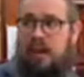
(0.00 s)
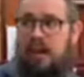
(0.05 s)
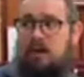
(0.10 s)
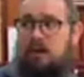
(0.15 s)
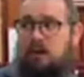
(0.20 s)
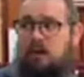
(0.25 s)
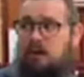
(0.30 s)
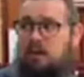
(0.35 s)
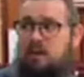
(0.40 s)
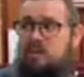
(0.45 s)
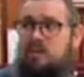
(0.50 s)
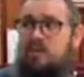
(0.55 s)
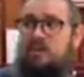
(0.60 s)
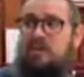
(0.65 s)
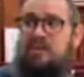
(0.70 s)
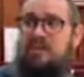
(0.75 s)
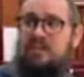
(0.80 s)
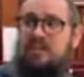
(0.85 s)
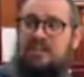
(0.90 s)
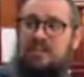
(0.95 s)
Our
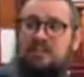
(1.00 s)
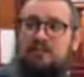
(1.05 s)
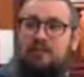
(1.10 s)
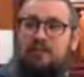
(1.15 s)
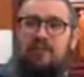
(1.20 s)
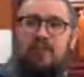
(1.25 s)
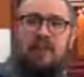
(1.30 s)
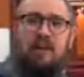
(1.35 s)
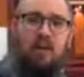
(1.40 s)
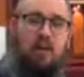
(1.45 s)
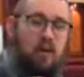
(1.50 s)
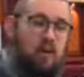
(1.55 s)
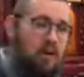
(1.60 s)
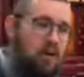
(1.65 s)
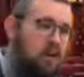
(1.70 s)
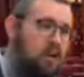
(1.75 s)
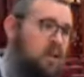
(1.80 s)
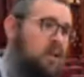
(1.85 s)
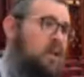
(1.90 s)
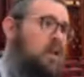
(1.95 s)
experience is different than
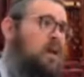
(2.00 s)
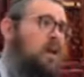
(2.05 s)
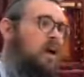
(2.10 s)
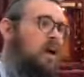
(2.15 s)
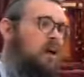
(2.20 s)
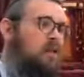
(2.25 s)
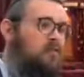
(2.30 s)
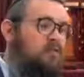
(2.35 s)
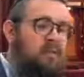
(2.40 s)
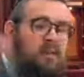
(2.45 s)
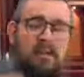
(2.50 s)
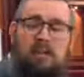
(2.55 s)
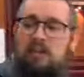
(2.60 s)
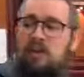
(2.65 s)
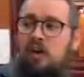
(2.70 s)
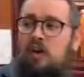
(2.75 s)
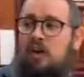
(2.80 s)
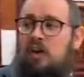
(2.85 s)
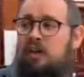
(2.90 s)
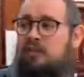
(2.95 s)
all of
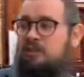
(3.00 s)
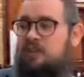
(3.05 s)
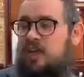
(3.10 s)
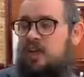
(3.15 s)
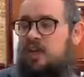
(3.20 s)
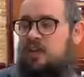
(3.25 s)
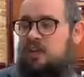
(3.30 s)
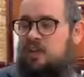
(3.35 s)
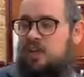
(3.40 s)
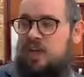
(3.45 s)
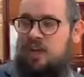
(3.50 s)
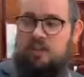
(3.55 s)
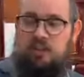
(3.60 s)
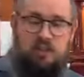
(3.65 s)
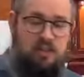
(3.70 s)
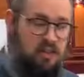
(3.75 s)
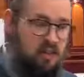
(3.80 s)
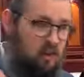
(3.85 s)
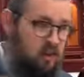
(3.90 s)
all of Seder Shalshus.